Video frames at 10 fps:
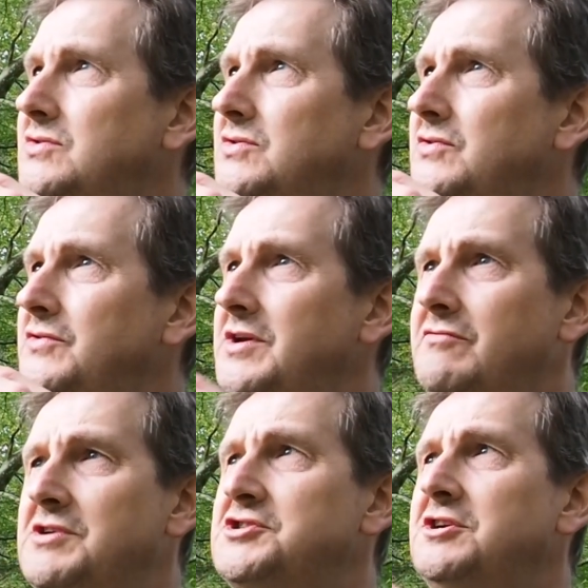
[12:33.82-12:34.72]
the
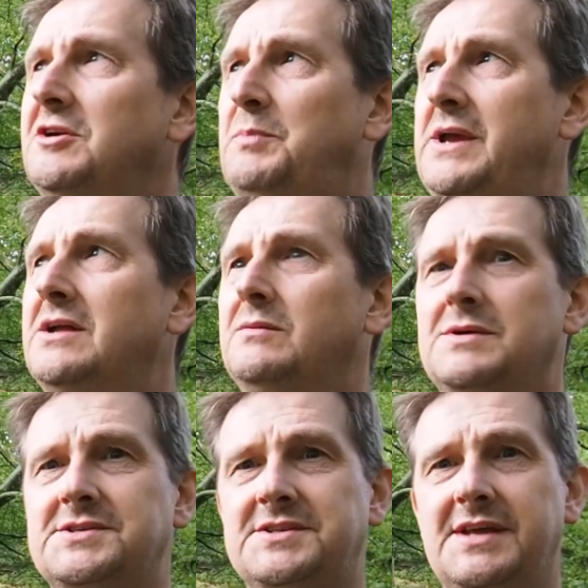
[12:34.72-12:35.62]
original appeal
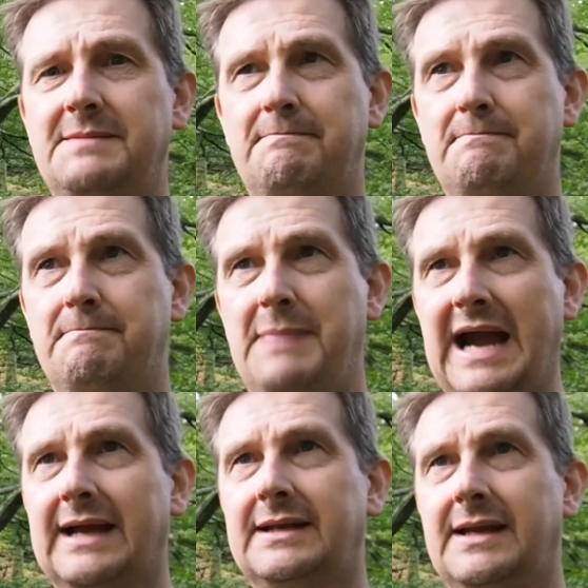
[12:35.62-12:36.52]
was the
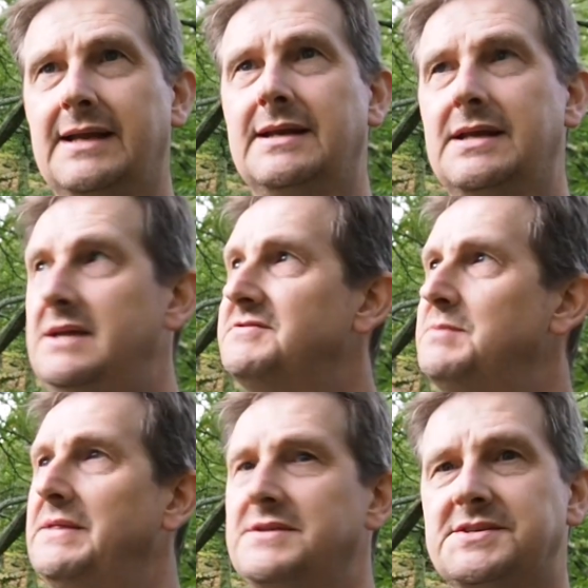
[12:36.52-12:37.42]
backlit leaves
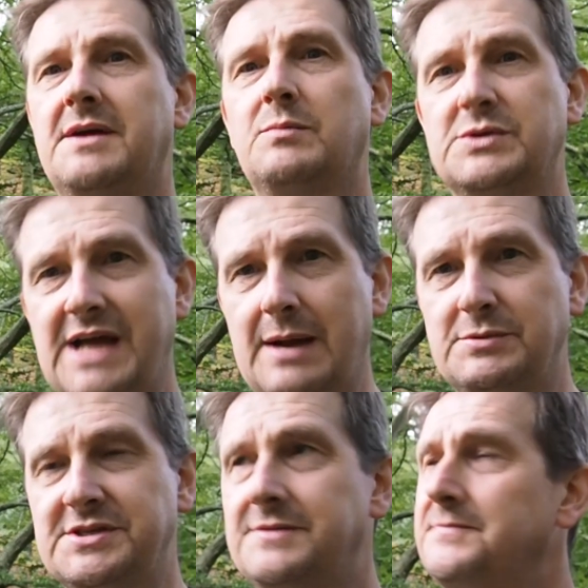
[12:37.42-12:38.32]
when the sun was out,